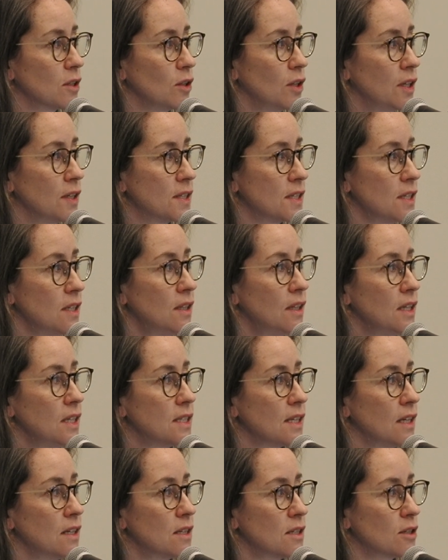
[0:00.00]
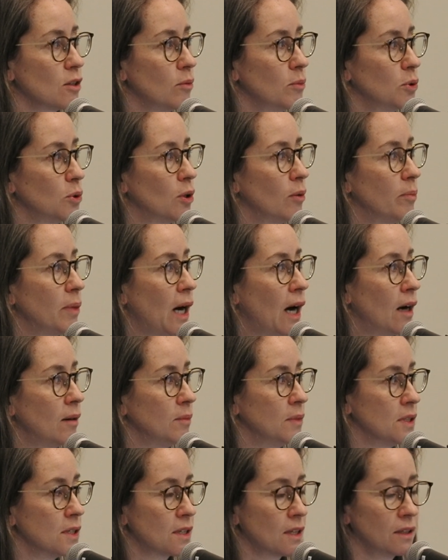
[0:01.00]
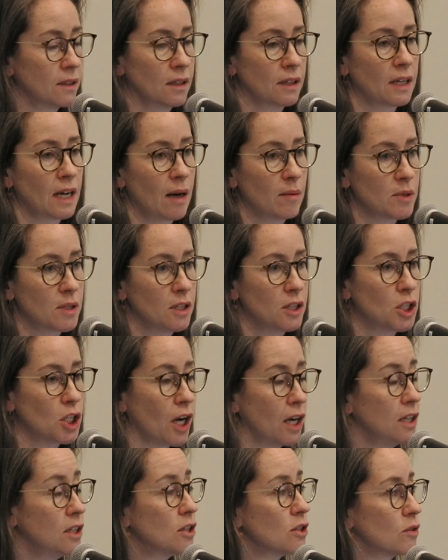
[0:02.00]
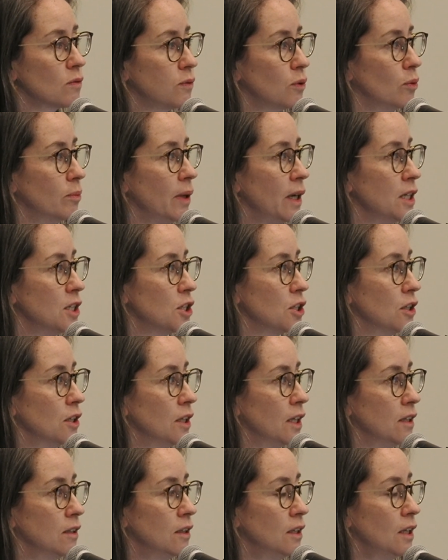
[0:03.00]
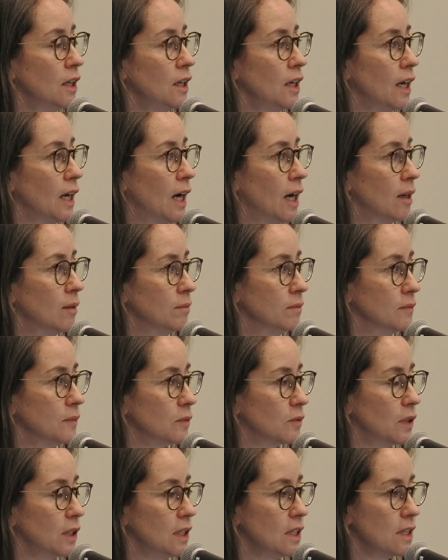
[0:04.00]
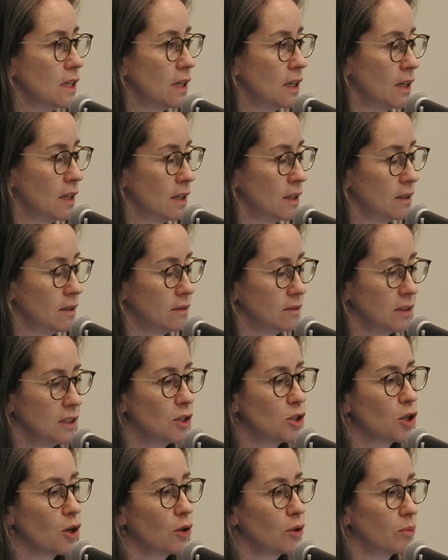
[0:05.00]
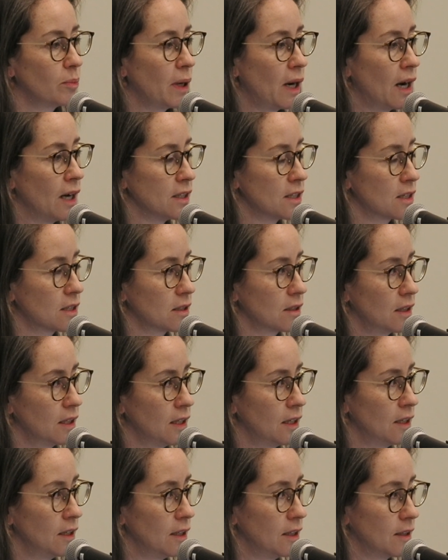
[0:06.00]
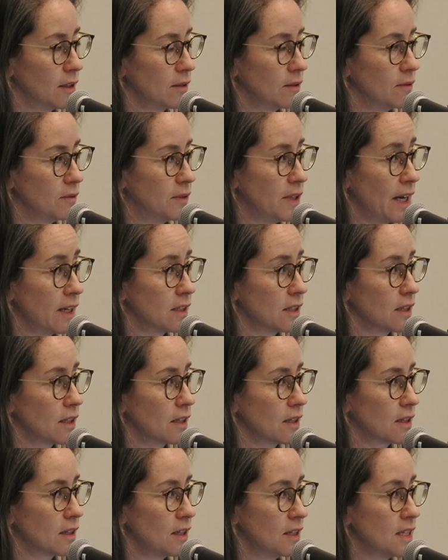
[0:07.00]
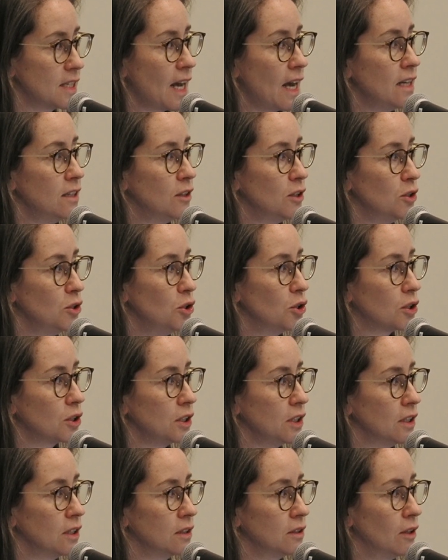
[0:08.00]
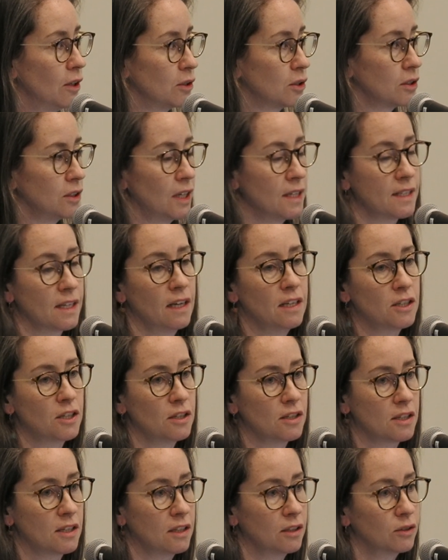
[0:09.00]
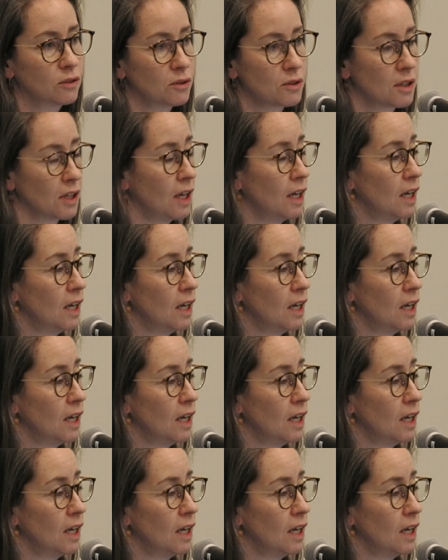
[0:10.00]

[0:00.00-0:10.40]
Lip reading: It's in these endosomal compartments that the capsid changes formation and really the internal parts that contain the nuclear localization signals